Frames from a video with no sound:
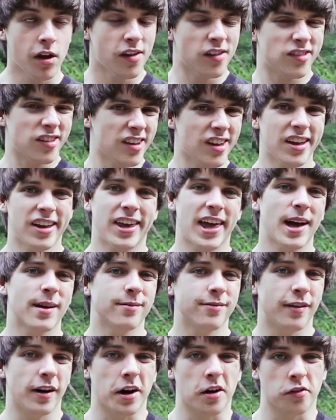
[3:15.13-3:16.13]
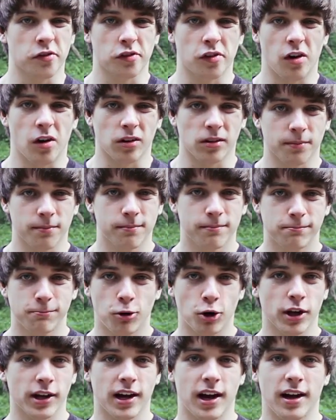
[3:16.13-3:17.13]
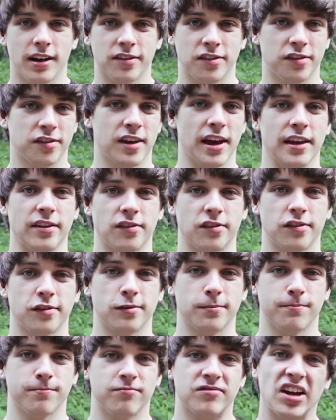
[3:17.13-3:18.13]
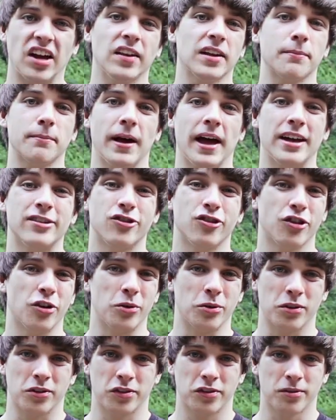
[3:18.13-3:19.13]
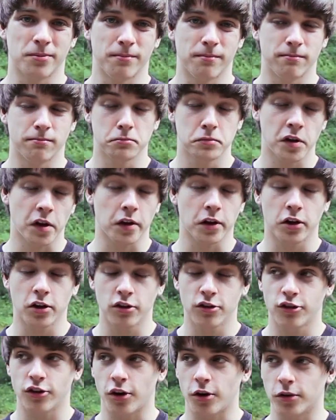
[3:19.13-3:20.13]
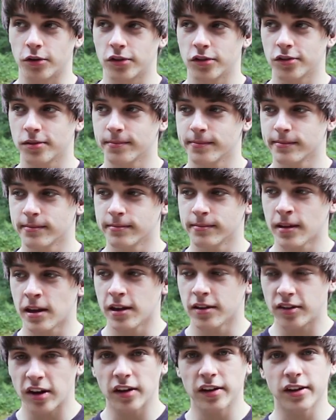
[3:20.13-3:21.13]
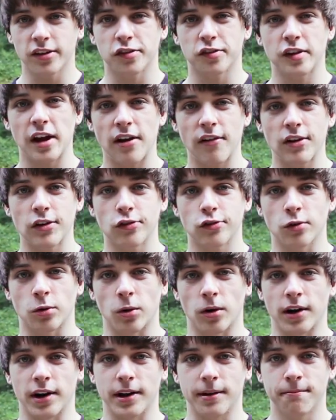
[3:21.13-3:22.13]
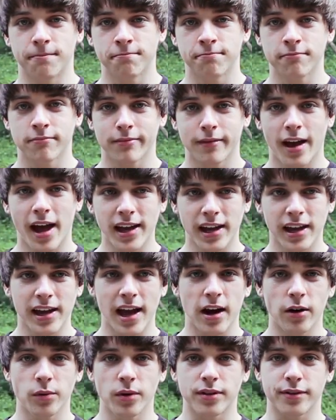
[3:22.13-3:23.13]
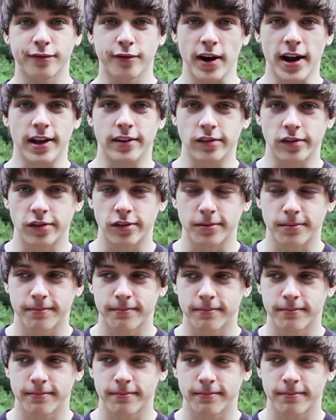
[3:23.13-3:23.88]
singing a campfire song, putting on skits, telling bad jokes, telling good jokes, telling a scary story, hanging out with friends,